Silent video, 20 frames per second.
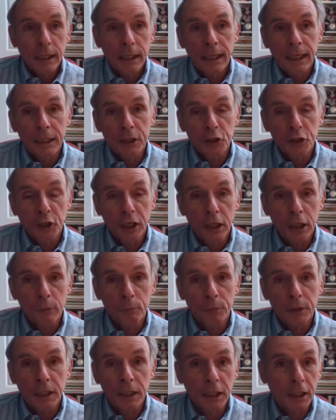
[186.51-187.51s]
and to
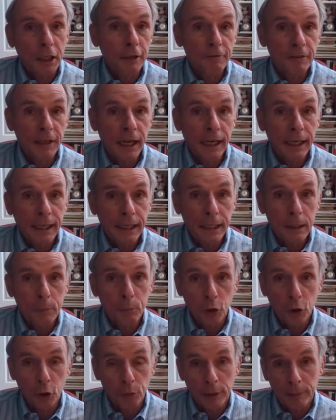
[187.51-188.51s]
help clarify any
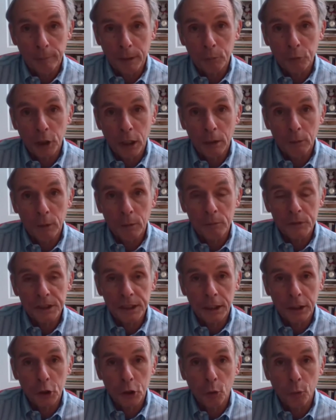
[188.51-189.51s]
programming problems
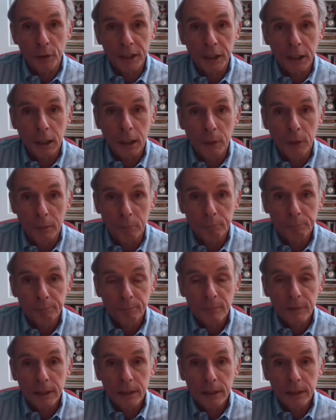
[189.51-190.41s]
that are going to come up.